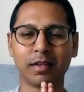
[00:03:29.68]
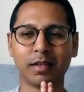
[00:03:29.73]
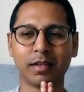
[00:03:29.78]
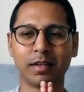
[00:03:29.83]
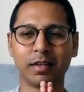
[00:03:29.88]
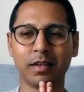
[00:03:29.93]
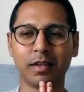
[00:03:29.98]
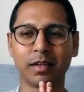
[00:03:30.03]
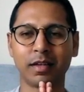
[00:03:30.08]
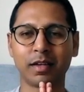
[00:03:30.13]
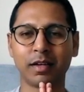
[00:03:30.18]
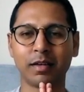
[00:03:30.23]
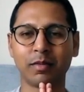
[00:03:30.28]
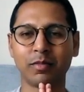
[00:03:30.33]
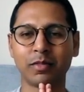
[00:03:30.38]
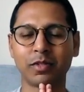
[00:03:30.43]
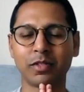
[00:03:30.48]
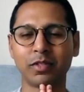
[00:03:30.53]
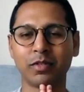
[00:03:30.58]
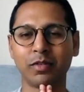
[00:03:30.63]
And it
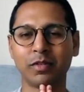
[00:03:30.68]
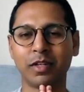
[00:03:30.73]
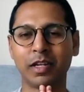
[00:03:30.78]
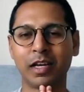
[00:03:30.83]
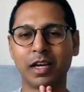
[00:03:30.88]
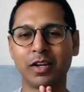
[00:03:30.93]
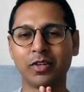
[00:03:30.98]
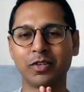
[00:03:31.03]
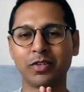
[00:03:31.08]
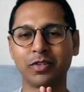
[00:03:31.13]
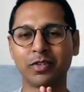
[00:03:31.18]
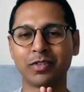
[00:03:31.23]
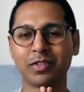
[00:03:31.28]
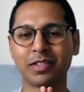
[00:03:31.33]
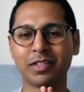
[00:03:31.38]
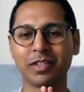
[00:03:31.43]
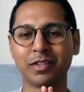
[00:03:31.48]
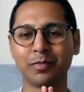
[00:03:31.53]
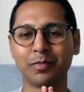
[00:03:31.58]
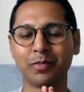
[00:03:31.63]
comes to a natural
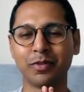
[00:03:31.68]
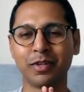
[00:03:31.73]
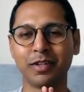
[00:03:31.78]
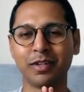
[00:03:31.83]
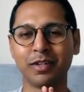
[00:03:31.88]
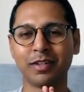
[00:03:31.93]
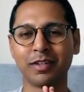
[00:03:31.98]
still point.